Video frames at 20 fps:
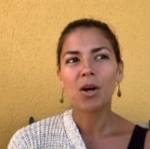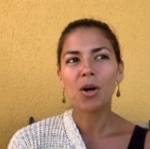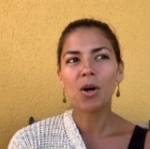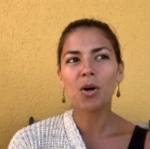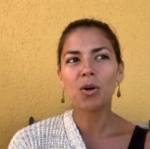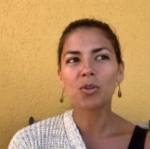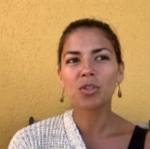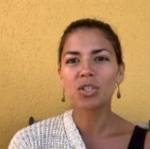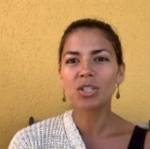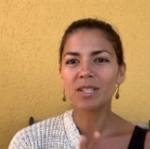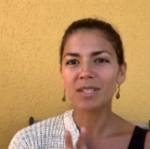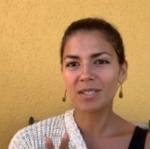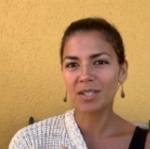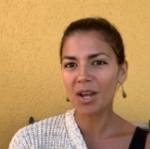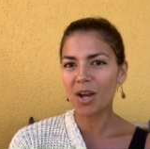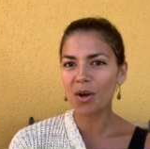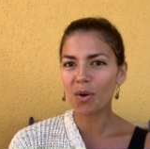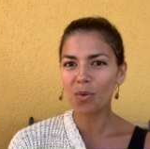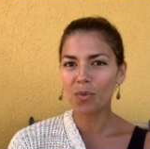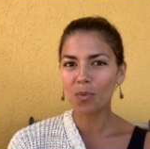oh, she's
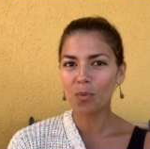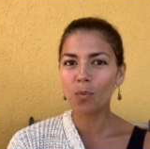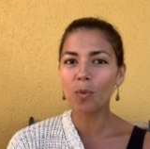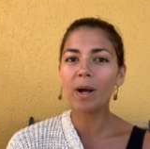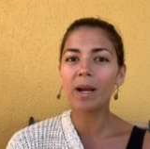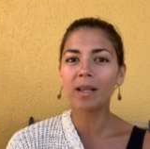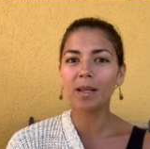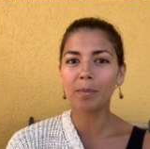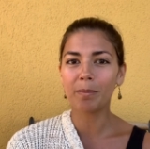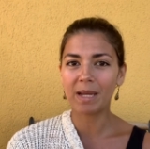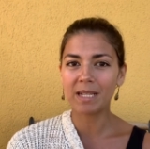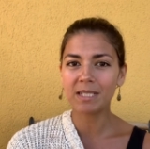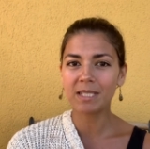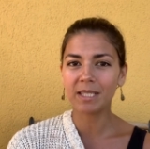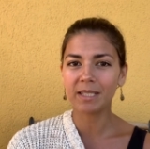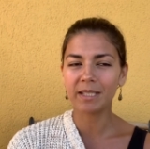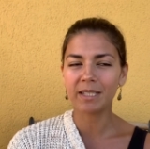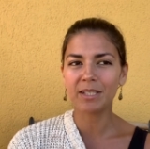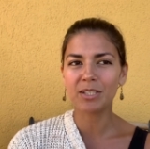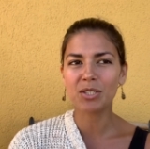not well
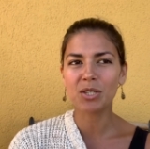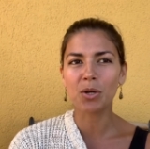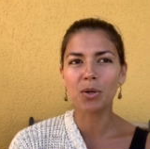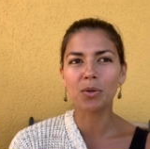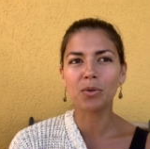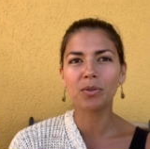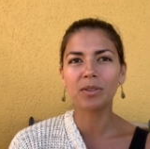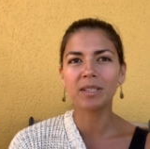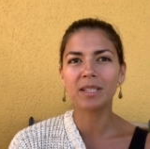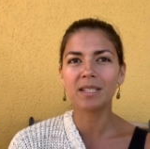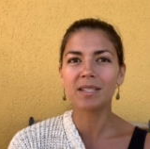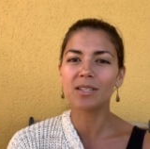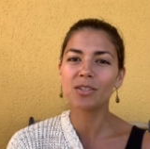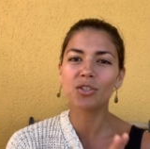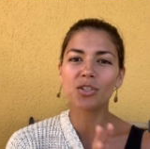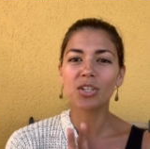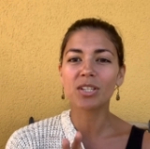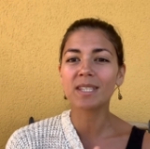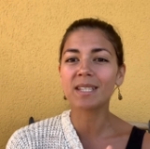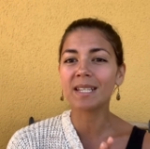mentally, so this
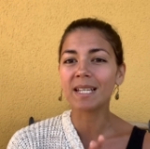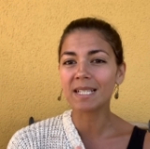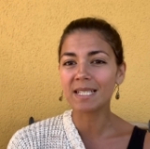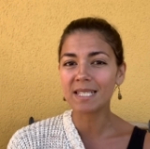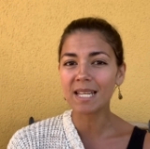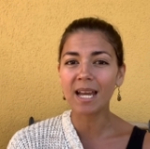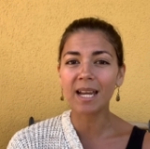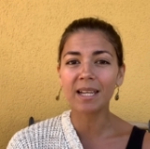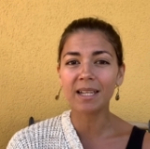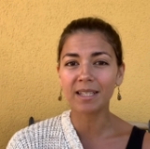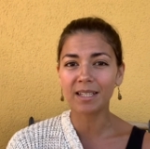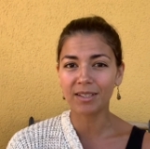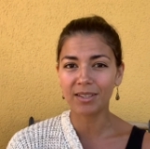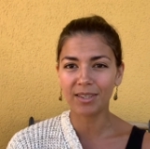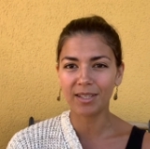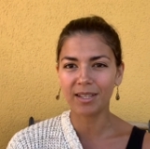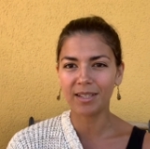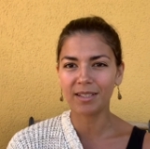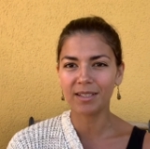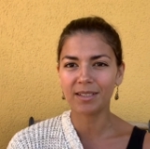is just an anxiety
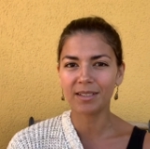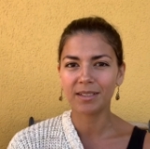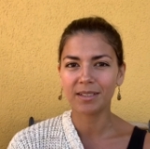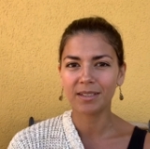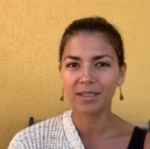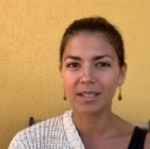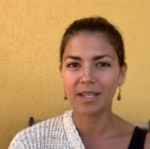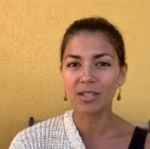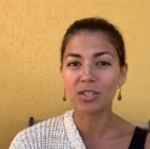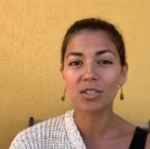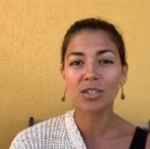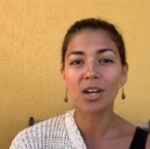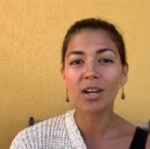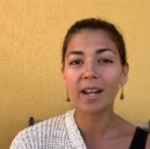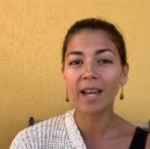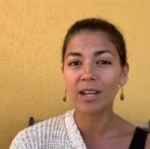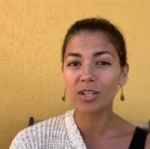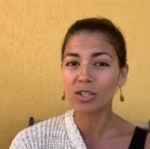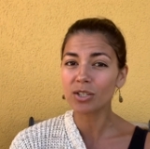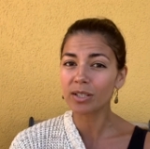thing. It's
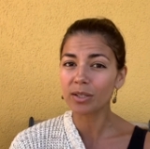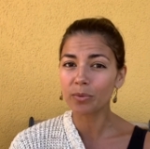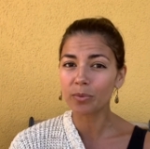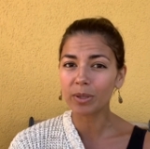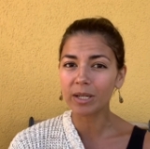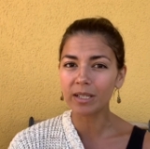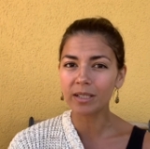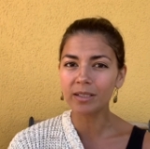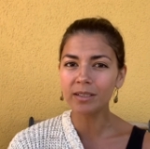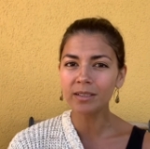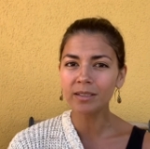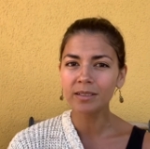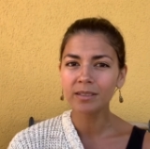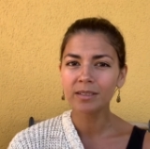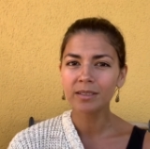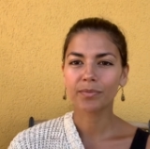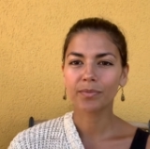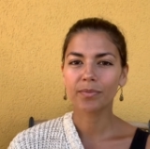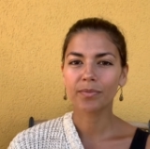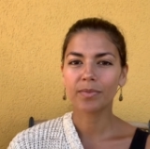not actually real.
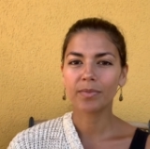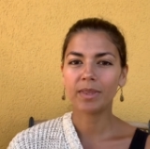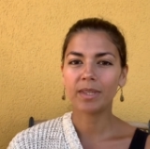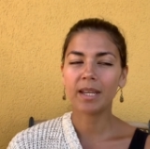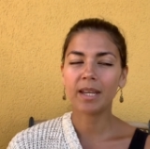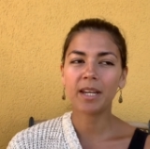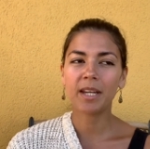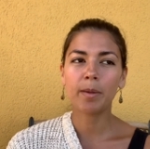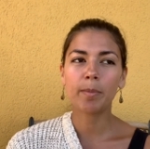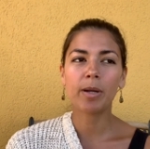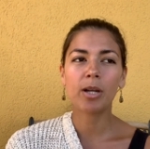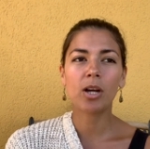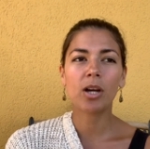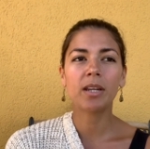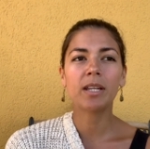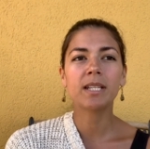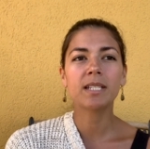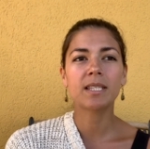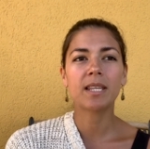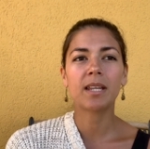The
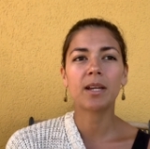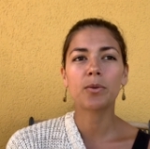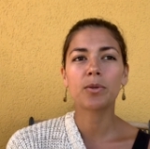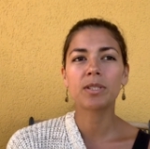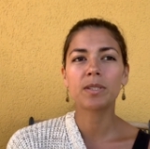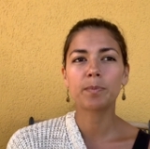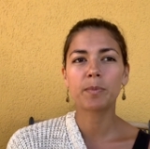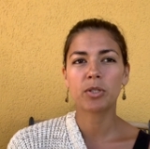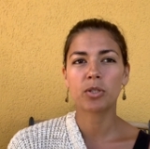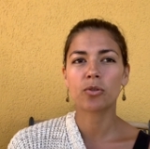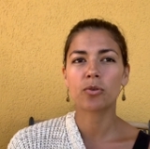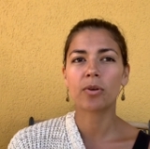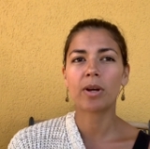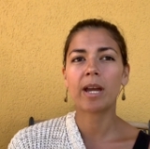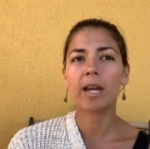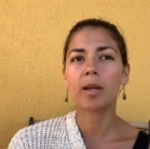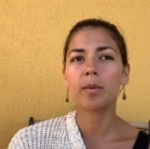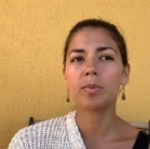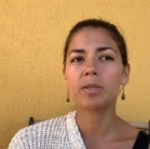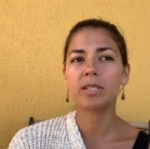antibiotics that I was
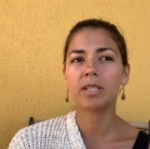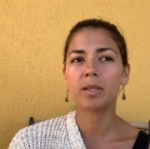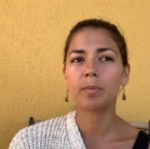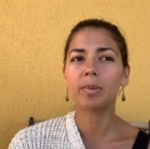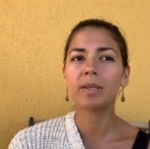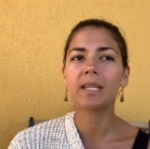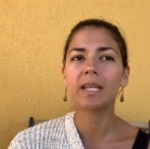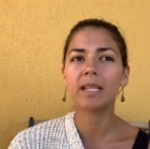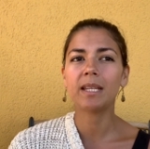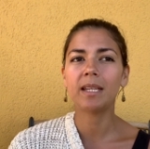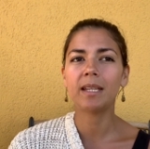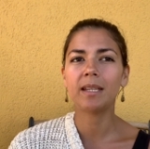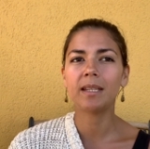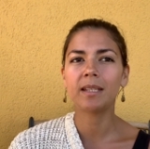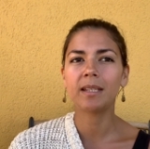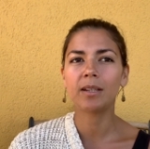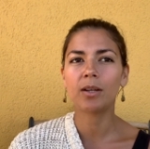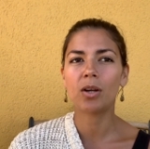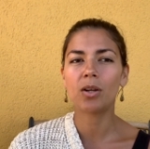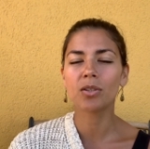prescribed in the
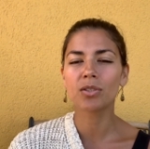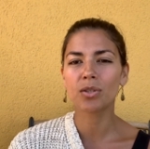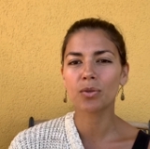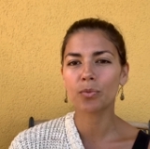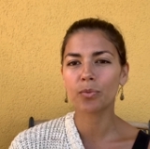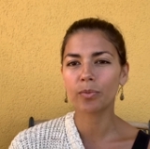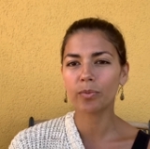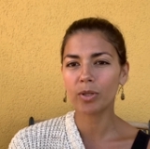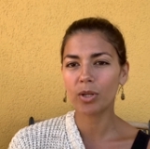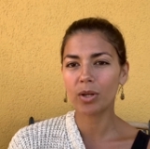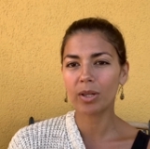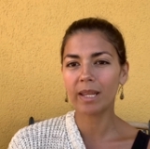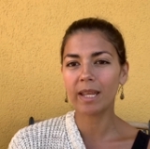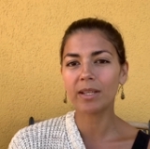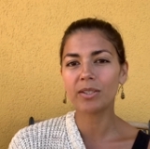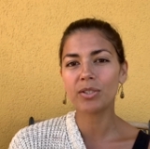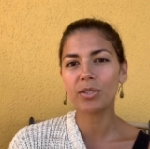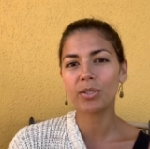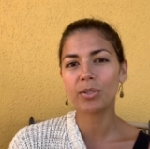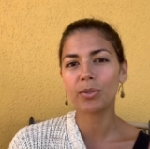beginning also
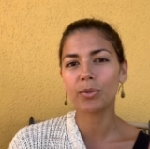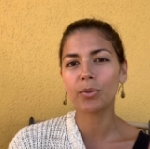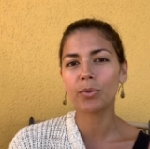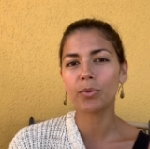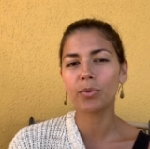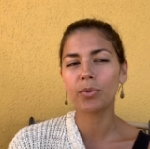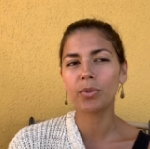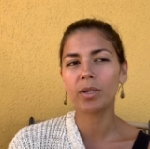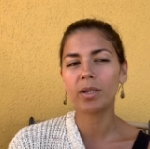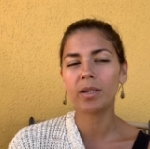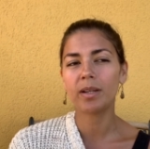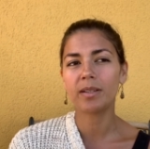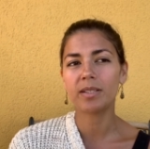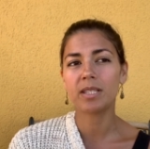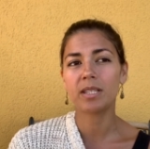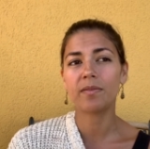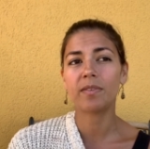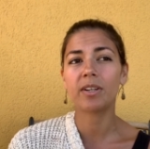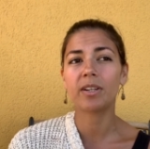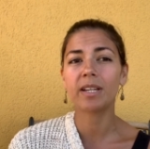led to
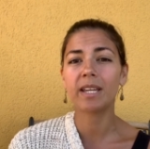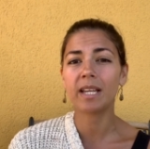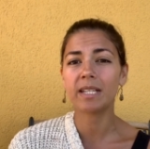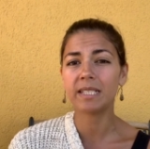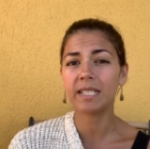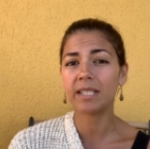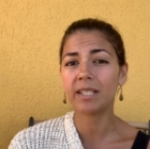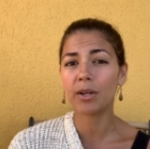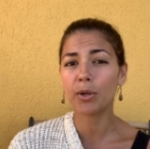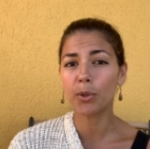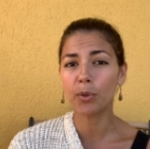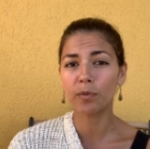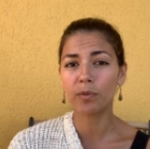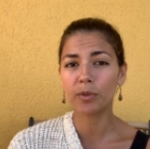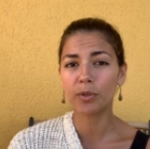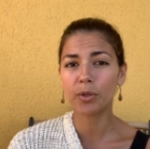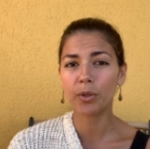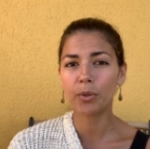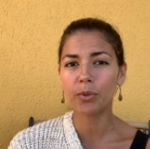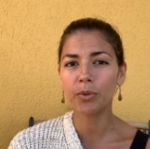severe candida
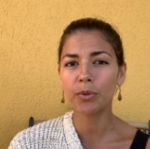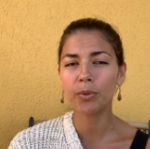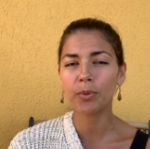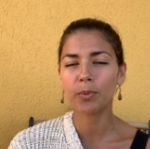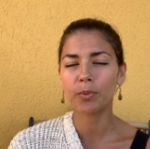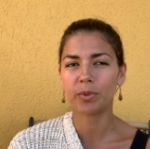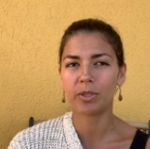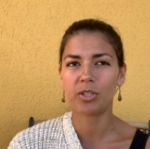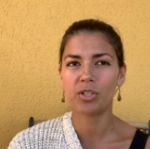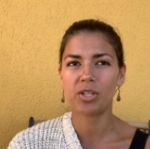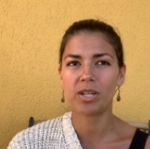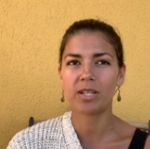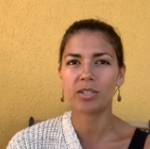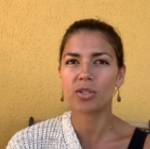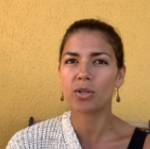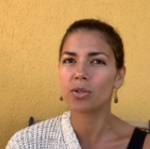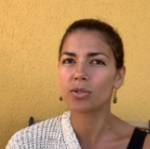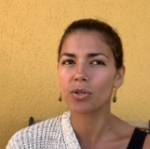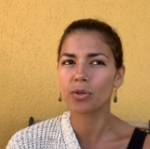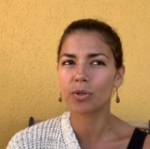overgrowth, which has
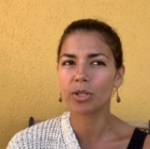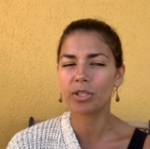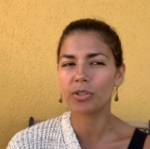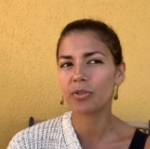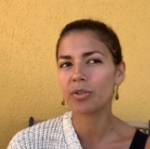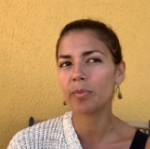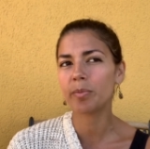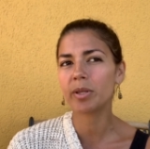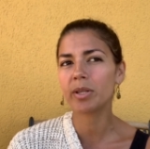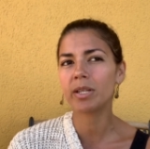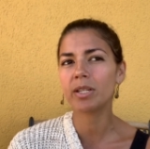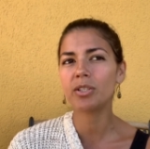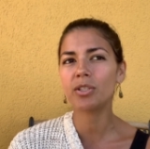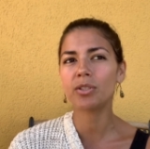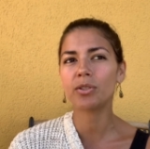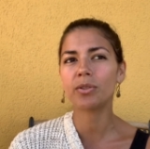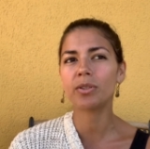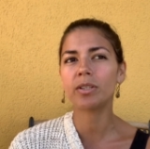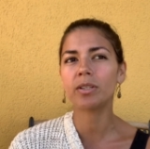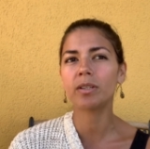also contributed
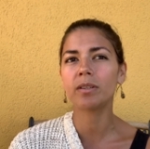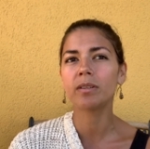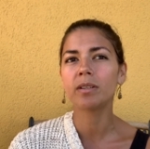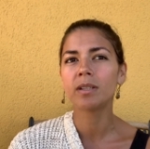to the